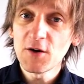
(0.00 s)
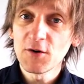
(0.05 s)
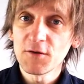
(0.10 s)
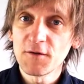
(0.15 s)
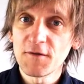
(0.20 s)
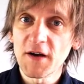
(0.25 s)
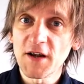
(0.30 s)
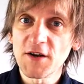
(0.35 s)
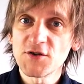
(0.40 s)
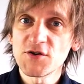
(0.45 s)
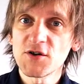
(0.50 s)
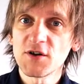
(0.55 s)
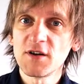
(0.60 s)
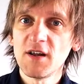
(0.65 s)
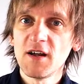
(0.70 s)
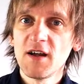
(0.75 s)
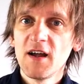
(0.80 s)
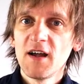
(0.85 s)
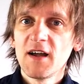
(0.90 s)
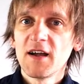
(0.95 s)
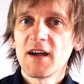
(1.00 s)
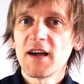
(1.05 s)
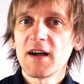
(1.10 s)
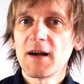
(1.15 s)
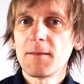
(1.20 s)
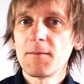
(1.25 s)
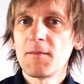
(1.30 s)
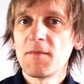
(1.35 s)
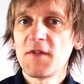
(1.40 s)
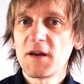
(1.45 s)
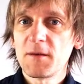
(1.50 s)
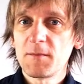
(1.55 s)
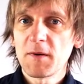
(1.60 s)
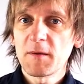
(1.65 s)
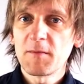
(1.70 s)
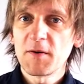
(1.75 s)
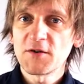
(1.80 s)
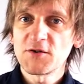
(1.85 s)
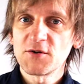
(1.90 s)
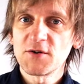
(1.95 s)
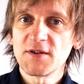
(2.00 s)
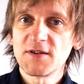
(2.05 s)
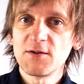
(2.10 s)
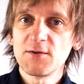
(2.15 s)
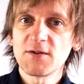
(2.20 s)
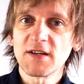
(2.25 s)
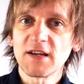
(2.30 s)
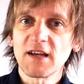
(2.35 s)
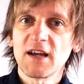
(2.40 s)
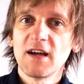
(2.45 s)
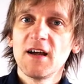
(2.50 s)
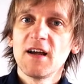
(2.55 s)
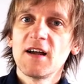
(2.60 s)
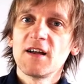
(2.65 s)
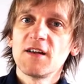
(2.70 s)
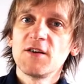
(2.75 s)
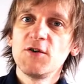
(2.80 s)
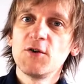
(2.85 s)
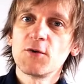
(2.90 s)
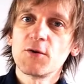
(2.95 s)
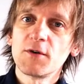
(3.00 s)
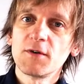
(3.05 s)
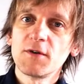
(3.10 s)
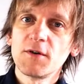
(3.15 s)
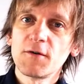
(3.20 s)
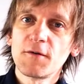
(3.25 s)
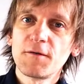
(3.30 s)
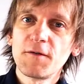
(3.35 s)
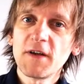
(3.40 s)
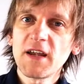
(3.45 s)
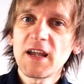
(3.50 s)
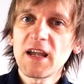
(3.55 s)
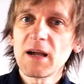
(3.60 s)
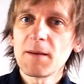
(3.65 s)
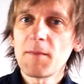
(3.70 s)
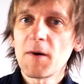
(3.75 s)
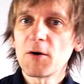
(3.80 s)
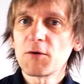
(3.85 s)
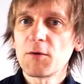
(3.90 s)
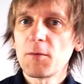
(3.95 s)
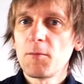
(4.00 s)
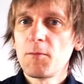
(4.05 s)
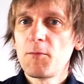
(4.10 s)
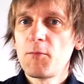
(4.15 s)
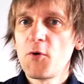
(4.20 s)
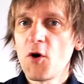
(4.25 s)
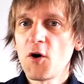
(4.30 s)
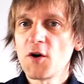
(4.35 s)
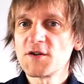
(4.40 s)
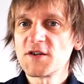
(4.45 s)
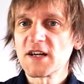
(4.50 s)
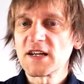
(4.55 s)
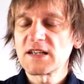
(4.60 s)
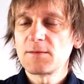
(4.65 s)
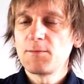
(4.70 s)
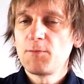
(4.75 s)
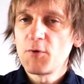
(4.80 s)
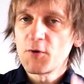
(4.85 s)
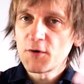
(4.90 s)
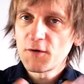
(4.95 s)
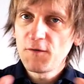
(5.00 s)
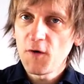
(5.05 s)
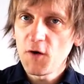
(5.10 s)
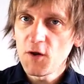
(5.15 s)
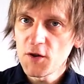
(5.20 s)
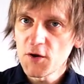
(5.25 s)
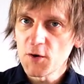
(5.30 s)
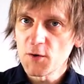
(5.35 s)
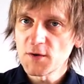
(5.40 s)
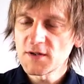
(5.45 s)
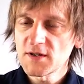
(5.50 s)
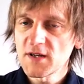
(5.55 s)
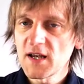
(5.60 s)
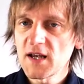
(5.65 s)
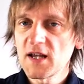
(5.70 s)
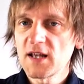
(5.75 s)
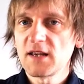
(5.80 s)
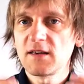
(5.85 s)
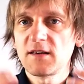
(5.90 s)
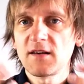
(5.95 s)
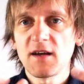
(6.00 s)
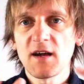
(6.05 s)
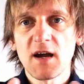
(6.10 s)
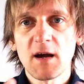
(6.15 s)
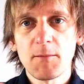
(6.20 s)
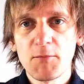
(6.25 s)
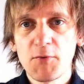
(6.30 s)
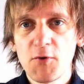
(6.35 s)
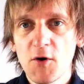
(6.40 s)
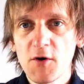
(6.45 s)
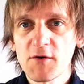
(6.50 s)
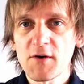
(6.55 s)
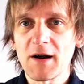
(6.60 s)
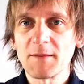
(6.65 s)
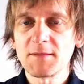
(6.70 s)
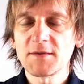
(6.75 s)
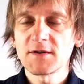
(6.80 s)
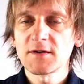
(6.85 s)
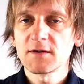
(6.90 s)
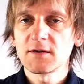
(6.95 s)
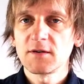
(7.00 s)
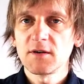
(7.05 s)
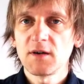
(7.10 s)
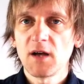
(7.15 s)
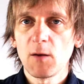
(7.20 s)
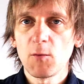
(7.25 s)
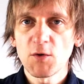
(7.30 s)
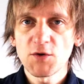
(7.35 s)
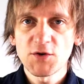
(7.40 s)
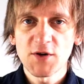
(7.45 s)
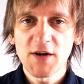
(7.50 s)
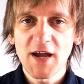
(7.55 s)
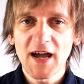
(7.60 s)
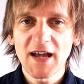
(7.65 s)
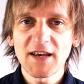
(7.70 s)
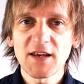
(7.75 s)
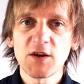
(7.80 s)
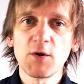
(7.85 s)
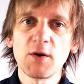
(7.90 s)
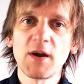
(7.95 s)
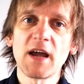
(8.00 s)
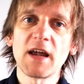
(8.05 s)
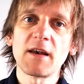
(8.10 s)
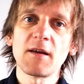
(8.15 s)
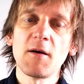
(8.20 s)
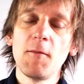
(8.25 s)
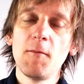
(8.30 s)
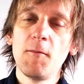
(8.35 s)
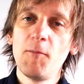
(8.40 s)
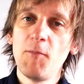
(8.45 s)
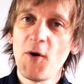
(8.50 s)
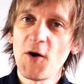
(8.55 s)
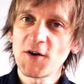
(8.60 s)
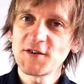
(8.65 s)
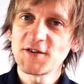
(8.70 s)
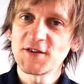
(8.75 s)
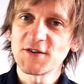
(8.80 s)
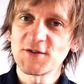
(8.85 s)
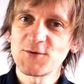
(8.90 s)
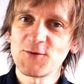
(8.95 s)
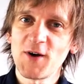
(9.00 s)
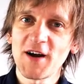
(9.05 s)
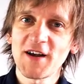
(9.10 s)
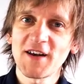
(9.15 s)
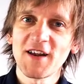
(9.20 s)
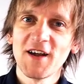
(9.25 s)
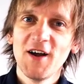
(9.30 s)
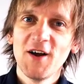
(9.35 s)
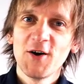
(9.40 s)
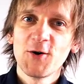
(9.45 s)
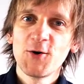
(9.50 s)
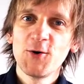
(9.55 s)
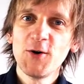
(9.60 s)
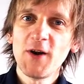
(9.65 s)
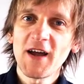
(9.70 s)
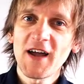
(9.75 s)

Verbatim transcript: convention that BigPicture is using. You're thinking about projects, portfolios, and programs. And what you get boxes, right? Who the